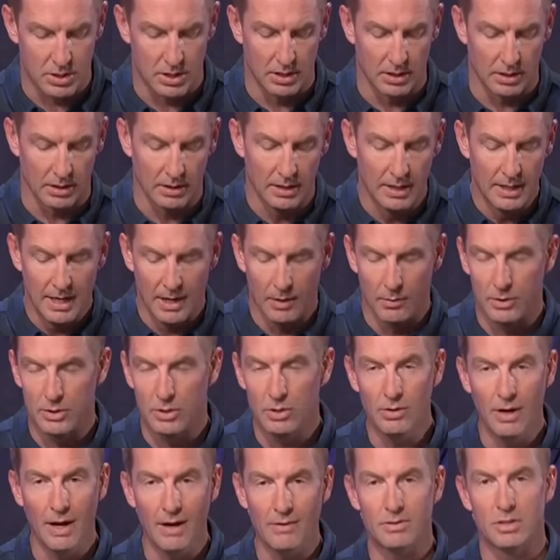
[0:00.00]
here. And we
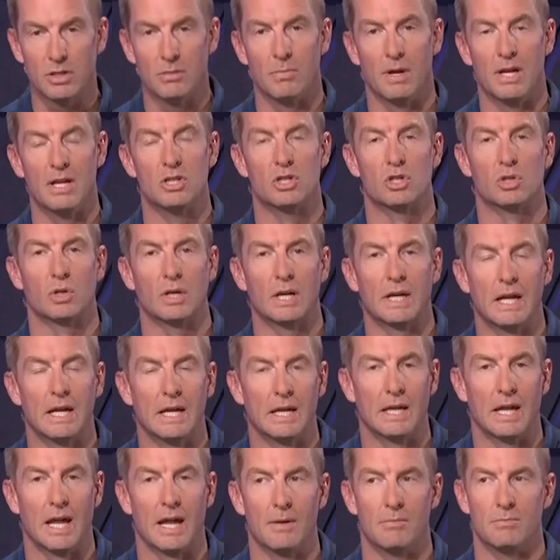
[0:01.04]
do have some
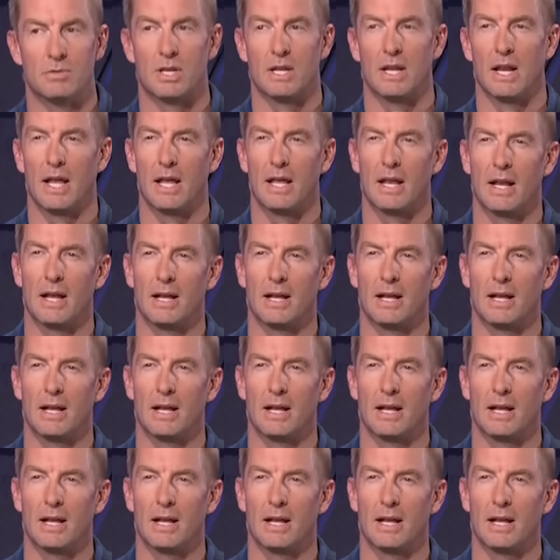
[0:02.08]
intriguing games. And